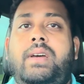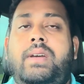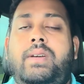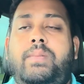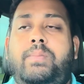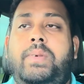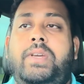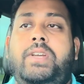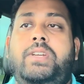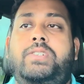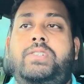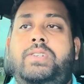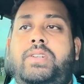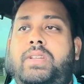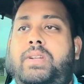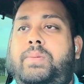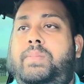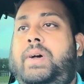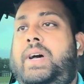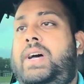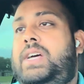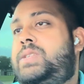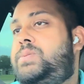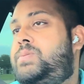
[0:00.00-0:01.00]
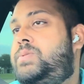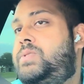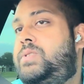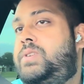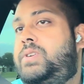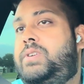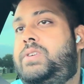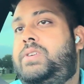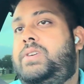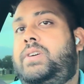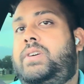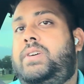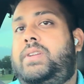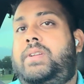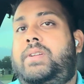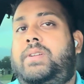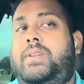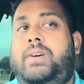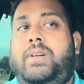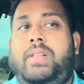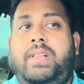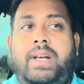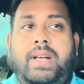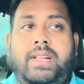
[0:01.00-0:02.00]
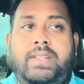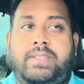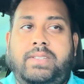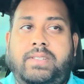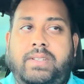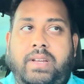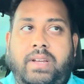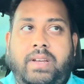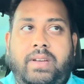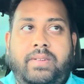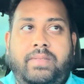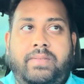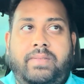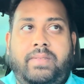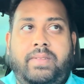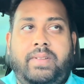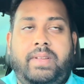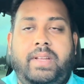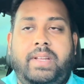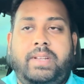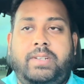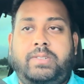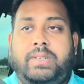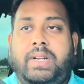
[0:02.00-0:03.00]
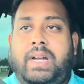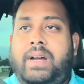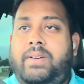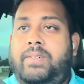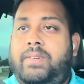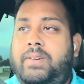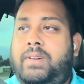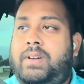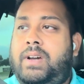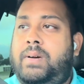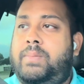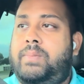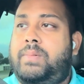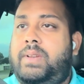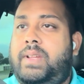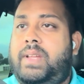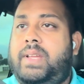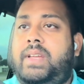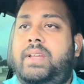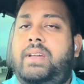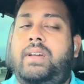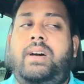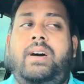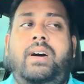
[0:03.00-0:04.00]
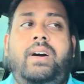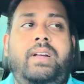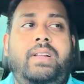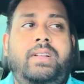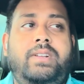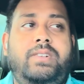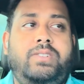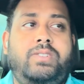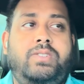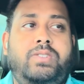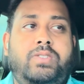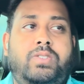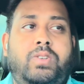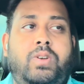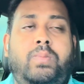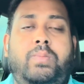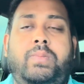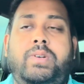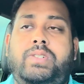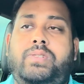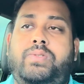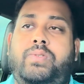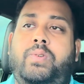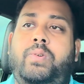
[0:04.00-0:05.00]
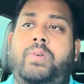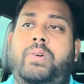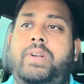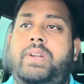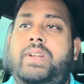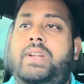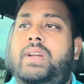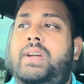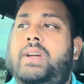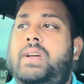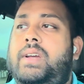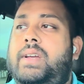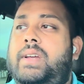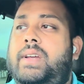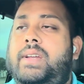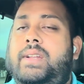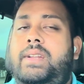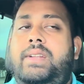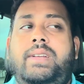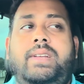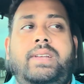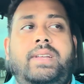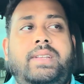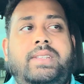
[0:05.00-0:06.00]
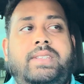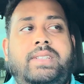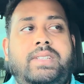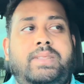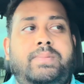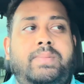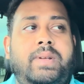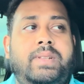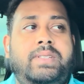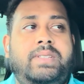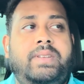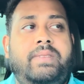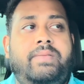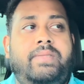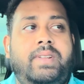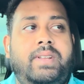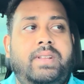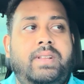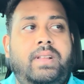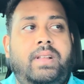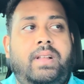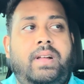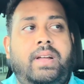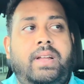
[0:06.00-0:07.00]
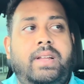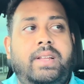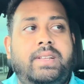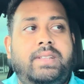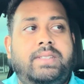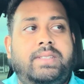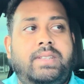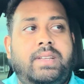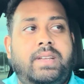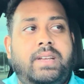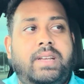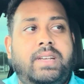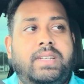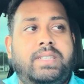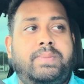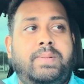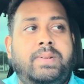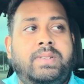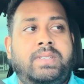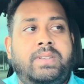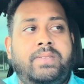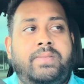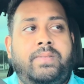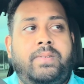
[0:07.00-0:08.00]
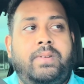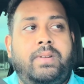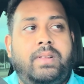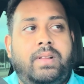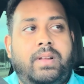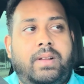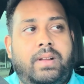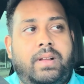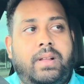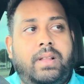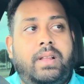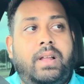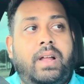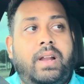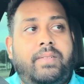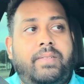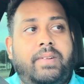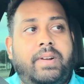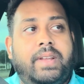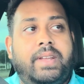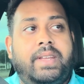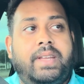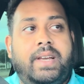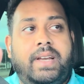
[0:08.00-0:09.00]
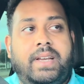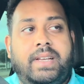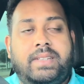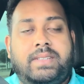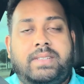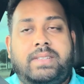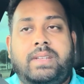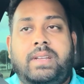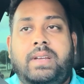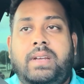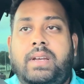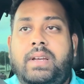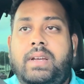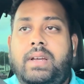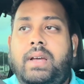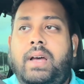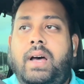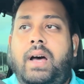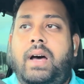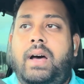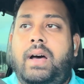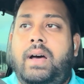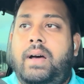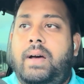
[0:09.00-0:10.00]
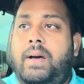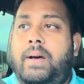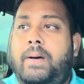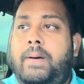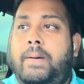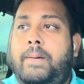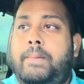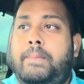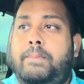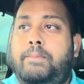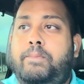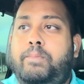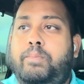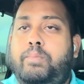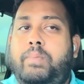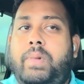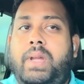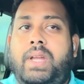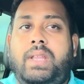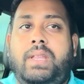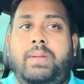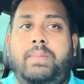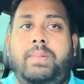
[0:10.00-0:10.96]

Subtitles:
making sure their passports are good and all that stuff, like travel there's just so much for it, and it gets expensive, and it's expensive for a lot of our guests, mainly